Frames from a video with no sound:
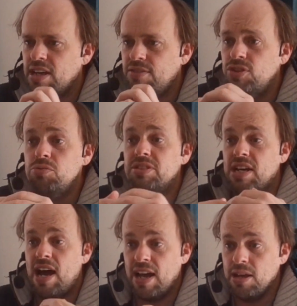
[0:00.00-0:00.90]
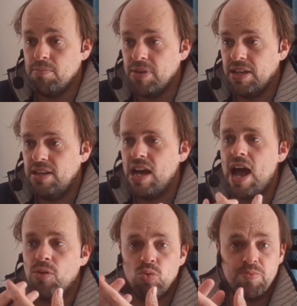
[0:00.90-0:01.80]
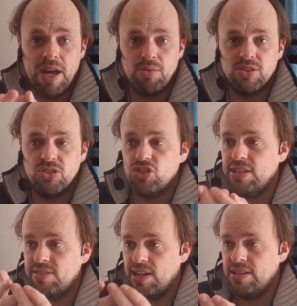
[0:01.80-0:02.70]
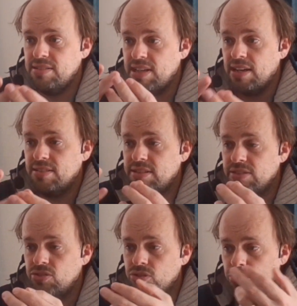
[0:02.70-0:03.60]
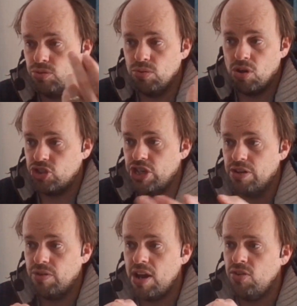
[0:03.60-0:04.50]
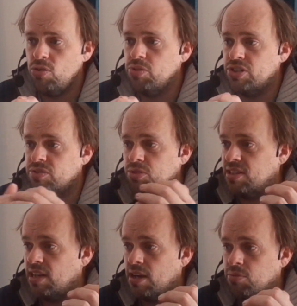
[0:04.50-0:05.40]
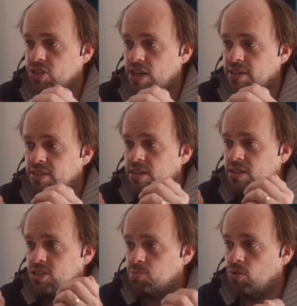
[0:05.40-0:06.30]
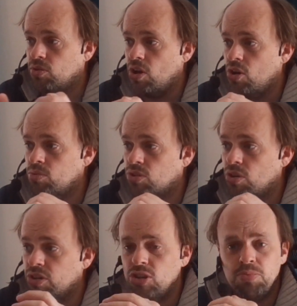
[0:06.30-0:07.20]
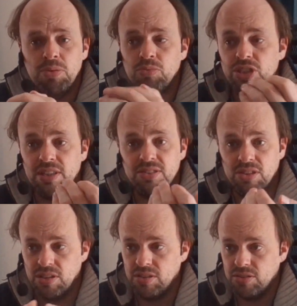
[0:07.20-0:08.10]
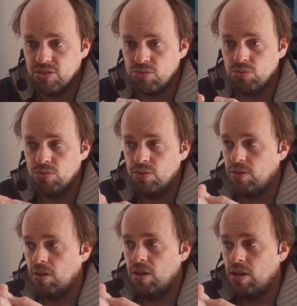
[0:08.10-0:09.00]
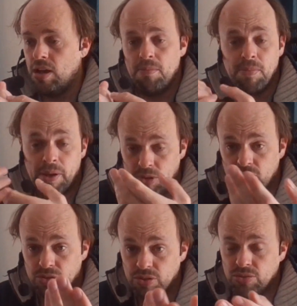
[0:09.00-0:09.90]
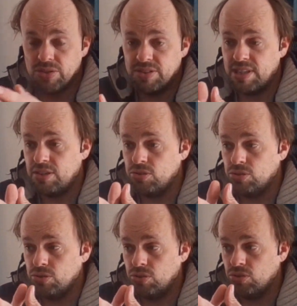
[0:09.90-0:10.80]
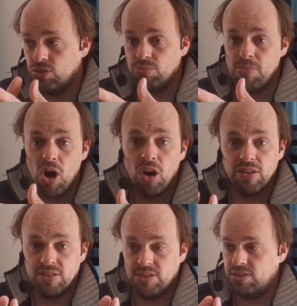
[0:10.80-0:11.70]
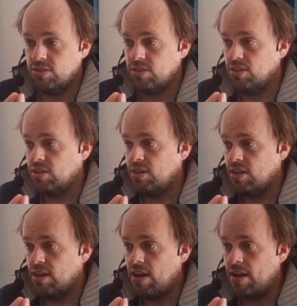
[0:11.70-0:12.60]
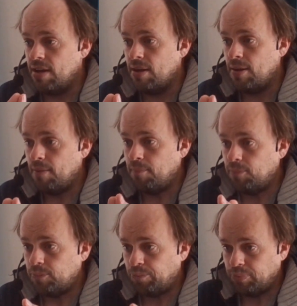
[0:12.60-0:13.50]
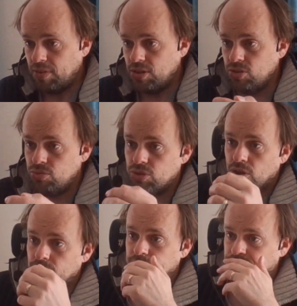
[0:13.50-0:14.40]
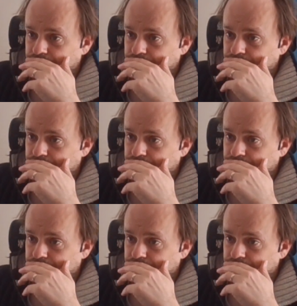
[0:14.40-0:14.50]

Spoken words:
If you were to hire me, I would be able to translate texts into Oshi Herrera, which was the language I spoke at home growing up and which I studied at school. Maybe you could also say your marks that you got.